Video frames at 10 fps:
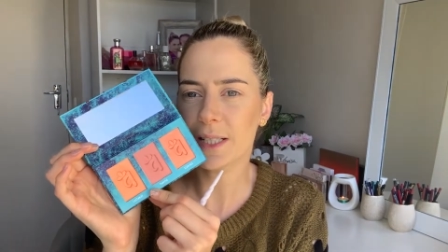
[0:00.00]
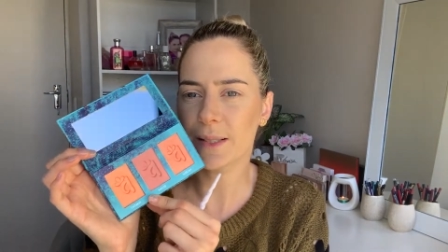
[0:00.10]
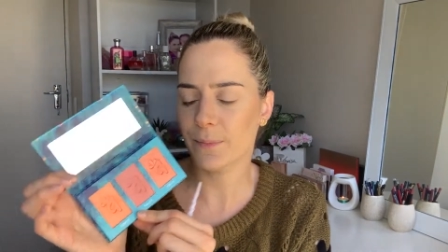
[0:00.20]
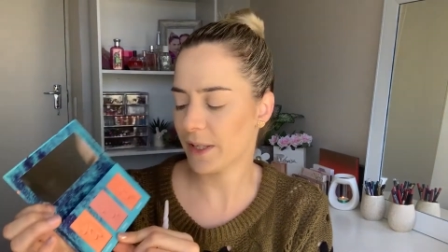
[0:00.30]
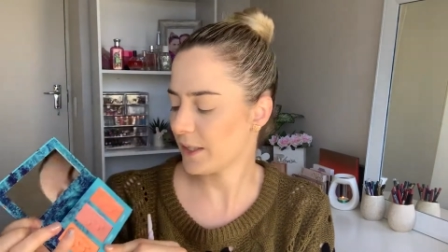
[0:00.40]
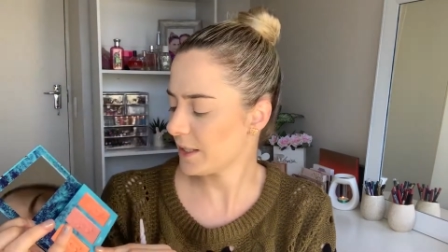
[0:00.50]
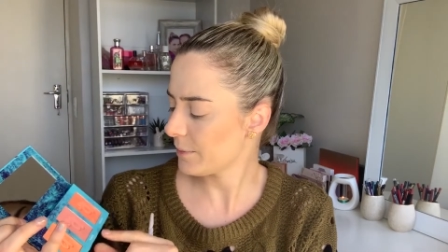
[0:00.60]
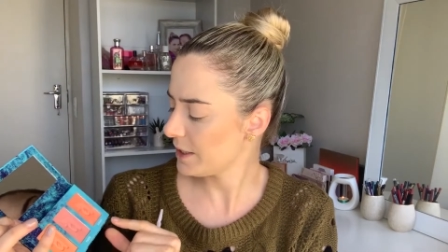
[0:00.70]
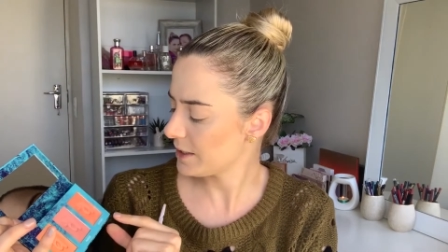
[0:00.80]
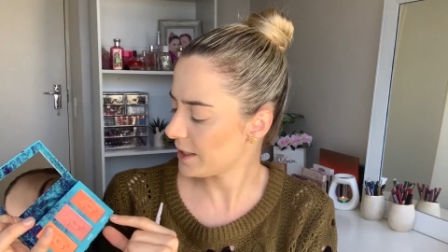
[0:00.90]
Um, I think
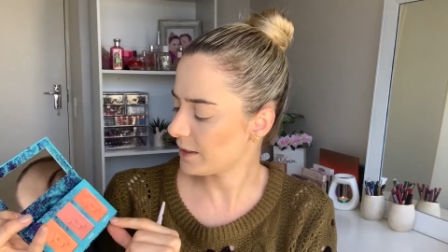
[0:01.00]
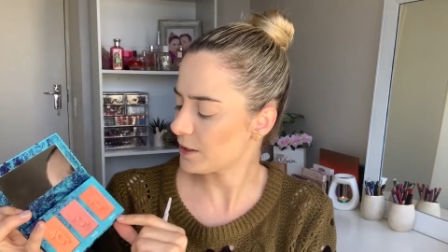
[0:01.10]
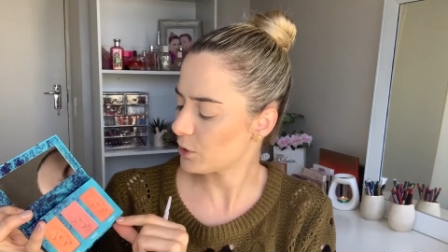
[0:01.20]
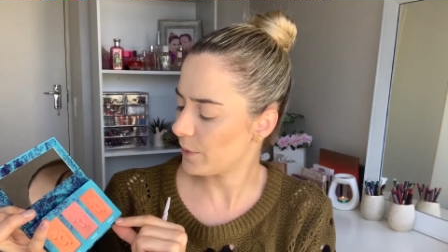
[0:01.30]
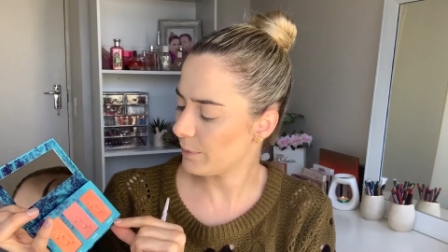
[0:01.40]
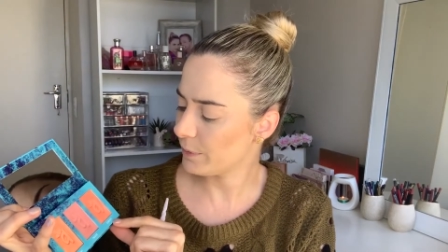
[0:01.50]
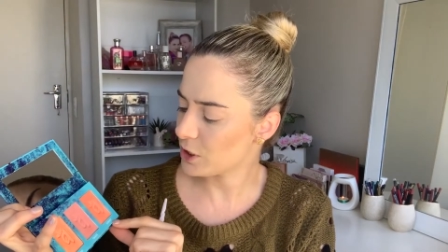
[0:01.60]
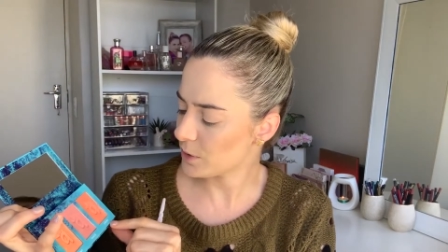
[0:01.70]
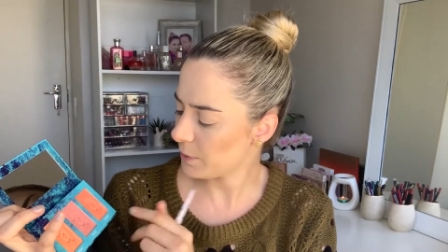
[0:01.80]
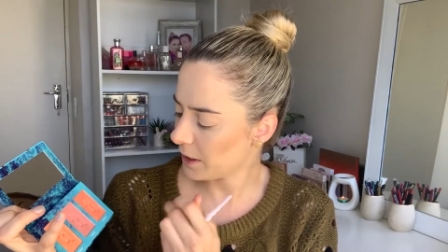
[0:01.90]
I'm going to take this one
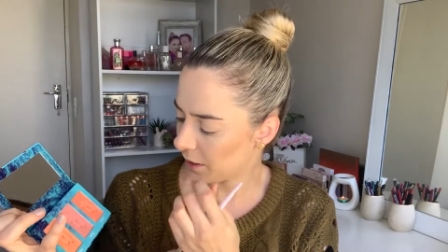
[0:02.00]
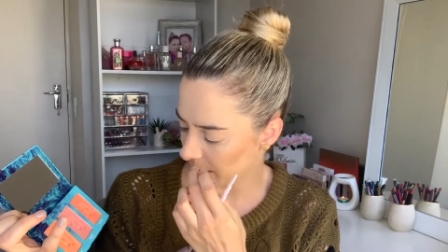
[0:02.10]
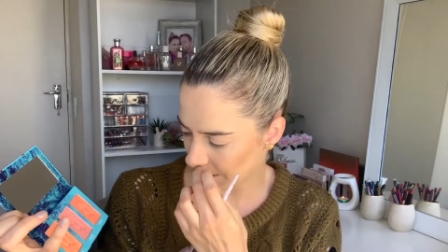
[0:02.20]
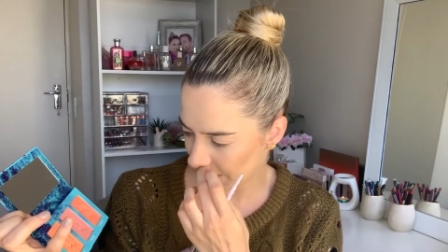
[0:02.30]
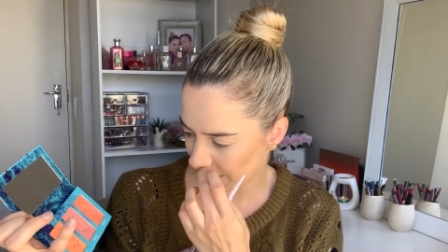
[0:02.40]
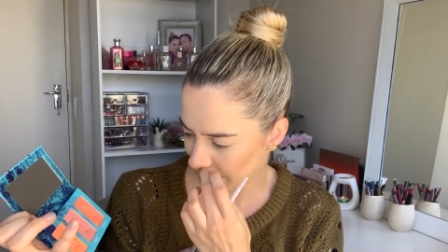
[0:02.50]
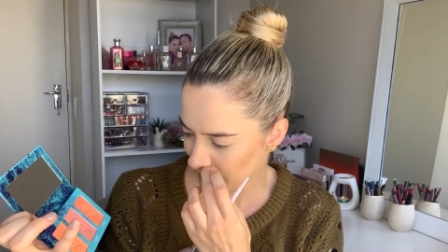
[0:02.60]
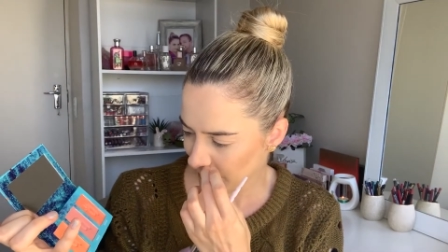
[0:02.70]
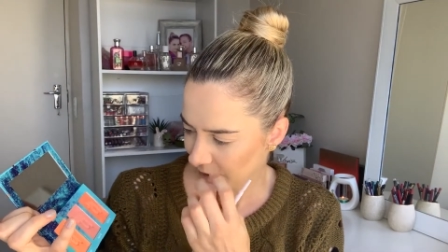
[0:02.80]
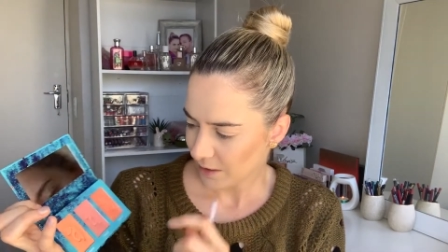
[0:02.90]
just because
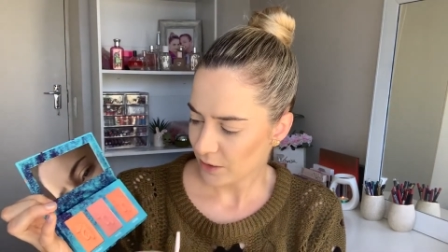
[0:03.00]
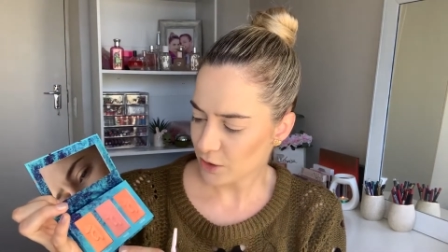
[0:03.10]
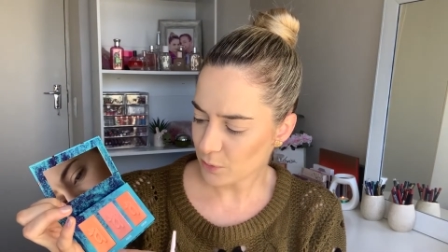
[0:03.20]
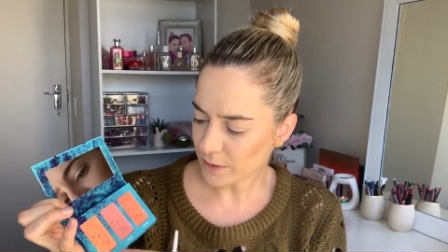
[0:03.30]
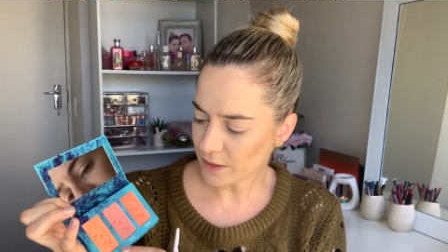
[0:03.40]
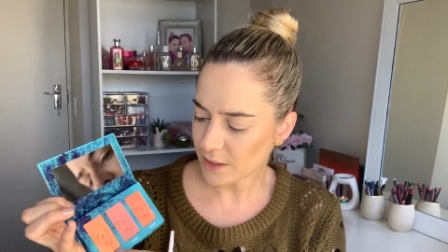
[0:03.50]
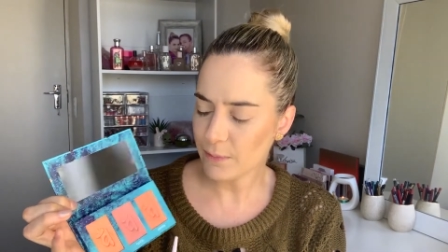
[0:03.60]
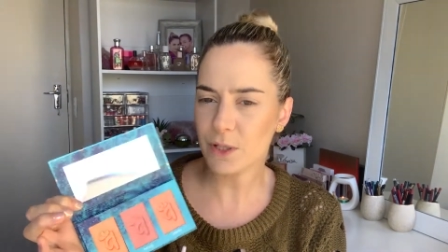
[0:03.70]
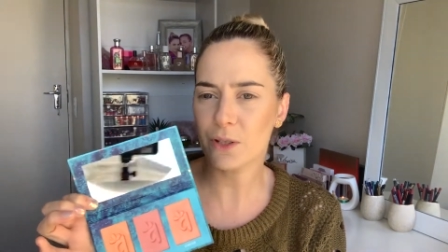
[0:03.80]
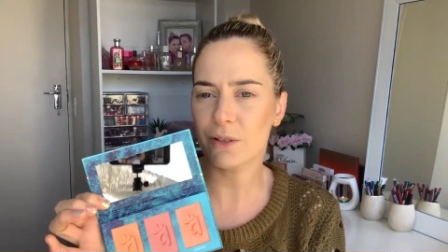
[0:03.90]
this one
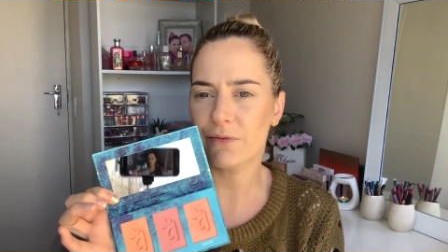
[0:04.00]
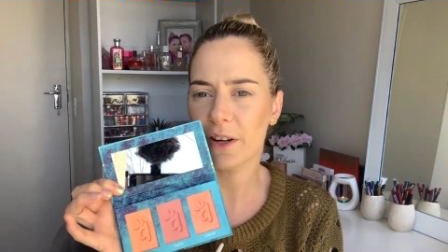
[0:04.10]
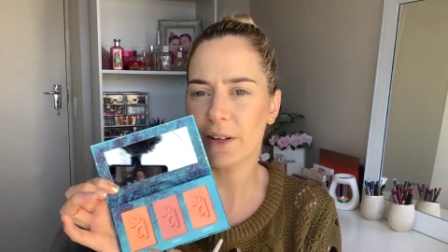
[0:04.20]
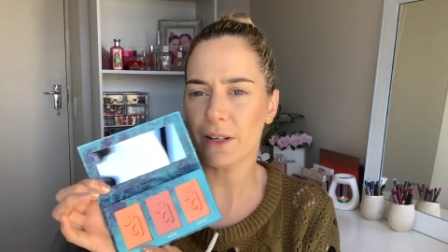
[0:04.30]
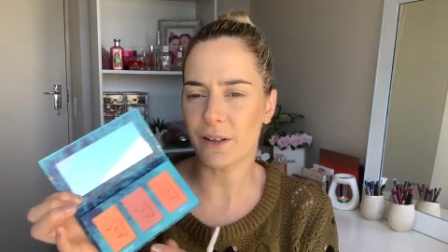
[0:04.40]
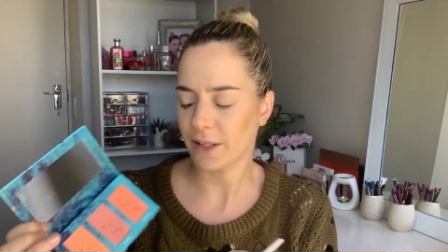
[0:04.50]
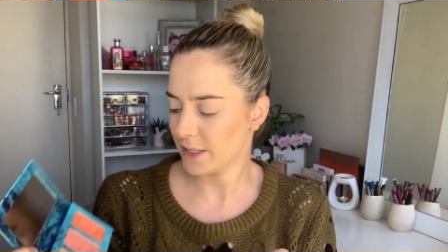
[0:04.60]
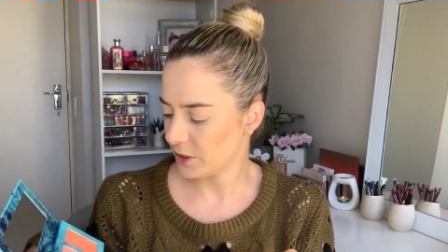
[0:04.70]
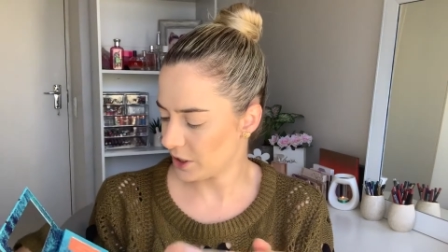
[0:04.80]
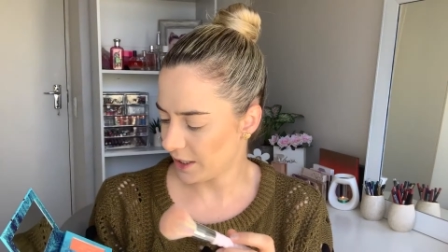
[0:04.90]
seems very
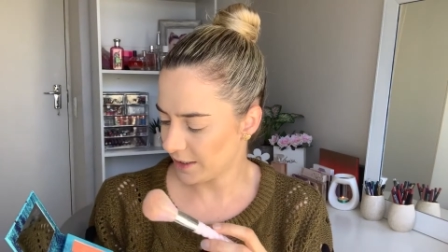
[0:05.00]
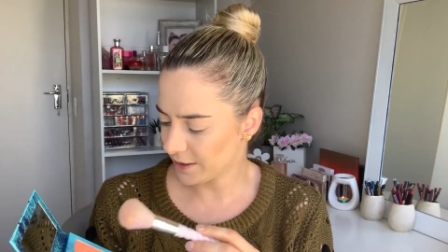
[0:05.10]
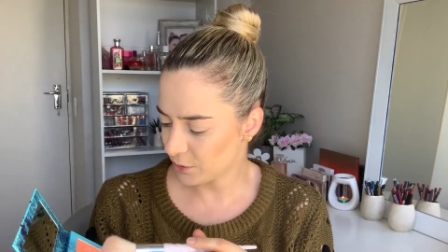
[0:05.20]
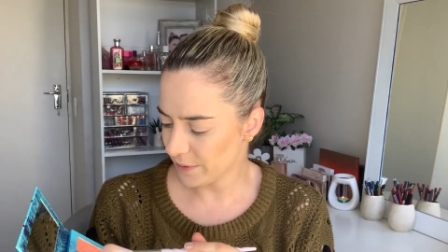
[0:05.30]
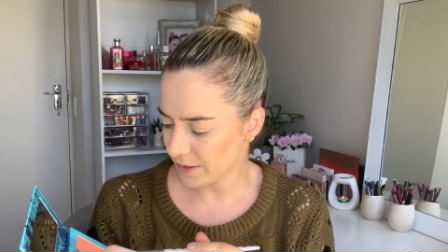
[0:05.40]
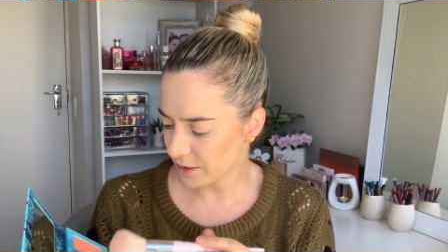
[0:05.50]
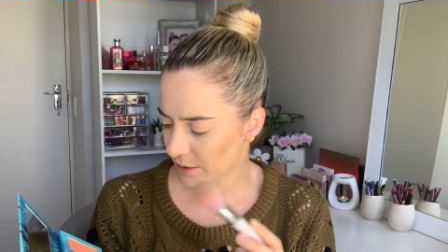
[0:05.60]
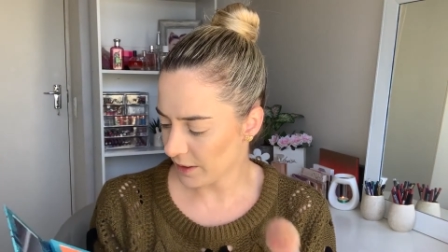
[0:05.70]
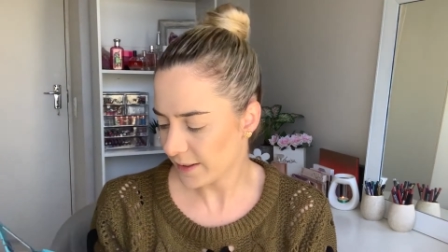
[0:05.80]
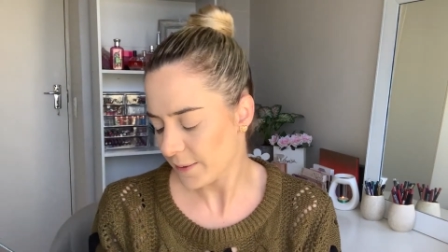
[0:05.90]
orangey and this one
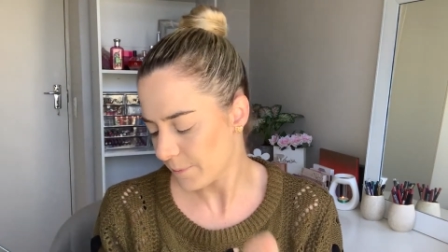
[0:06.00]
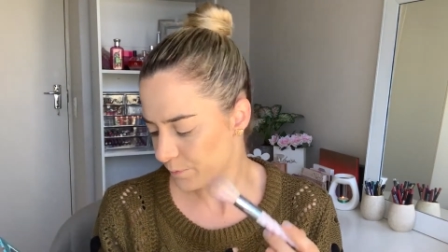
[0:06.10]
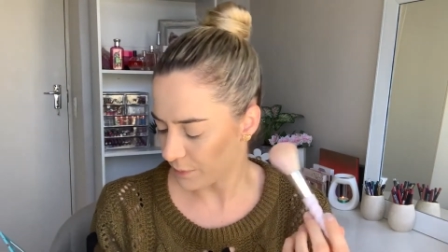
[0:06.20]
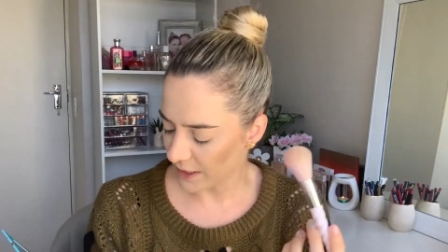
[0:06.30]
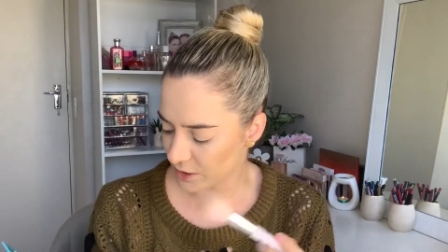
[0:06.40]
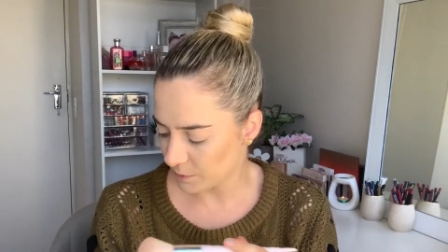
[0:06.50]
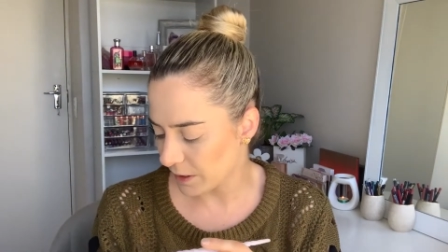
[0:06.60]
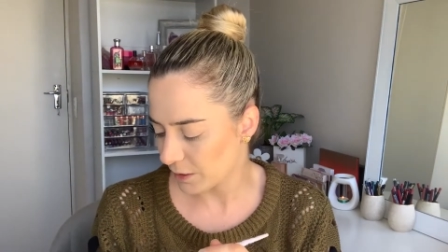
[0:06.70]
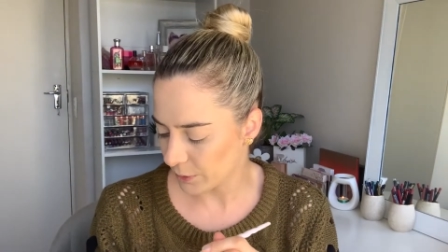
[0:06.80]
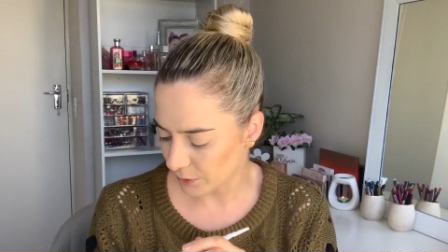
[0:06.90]
is like a blush
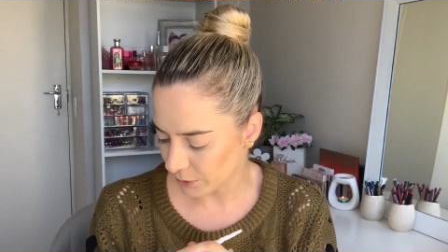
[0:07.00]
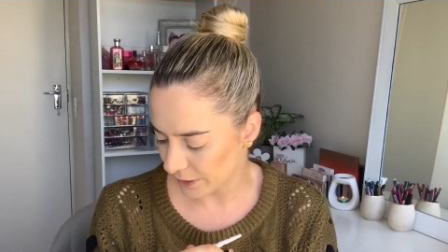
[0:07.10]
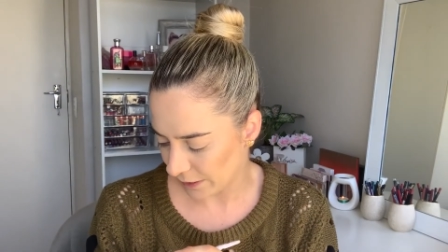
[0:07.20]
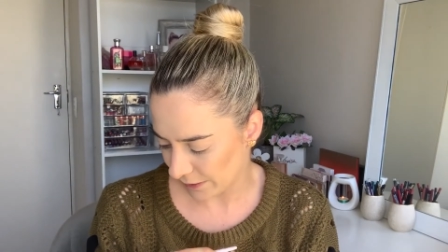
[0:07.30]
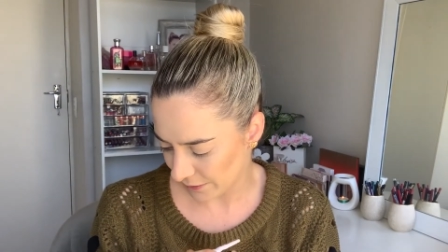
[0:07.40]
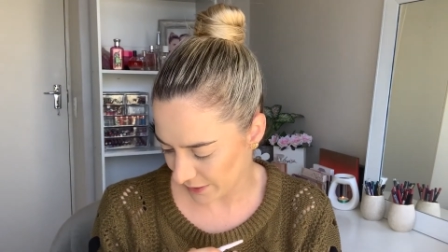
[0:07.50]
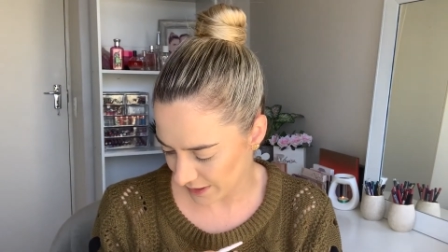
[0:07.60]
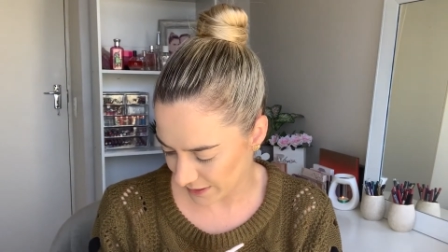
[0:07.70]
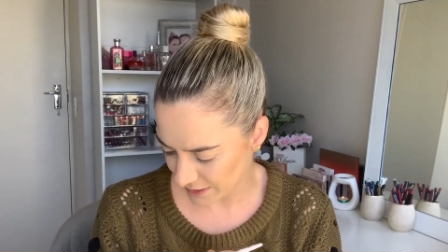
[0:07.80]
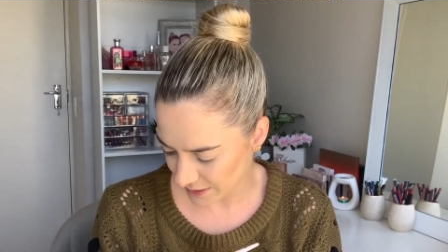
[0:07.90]
pink. We all know how
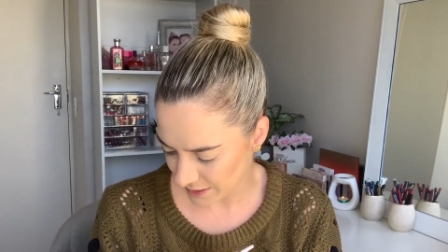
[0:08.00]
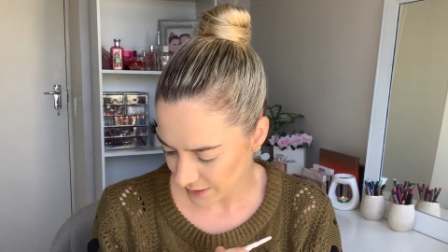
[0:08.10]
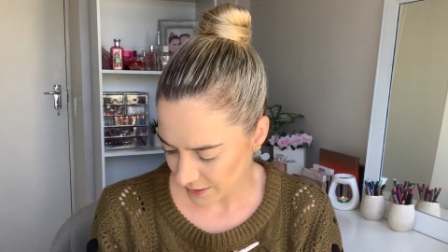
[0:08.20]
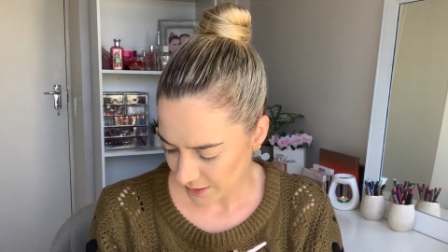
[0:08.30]
that is.